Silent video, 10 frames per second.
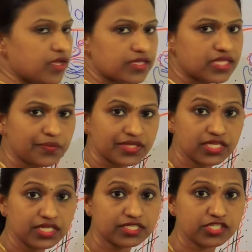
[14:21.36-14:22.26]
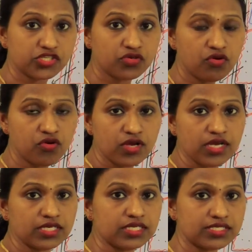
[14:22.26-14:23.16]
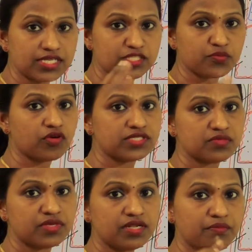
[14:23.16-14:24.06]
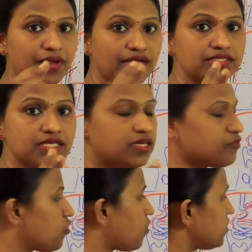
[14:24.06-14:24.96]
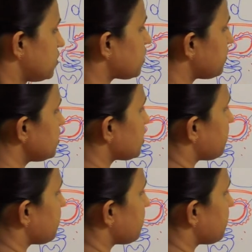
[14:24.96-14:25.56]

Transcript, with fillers: The epithelial tissue is responsible by the form, that means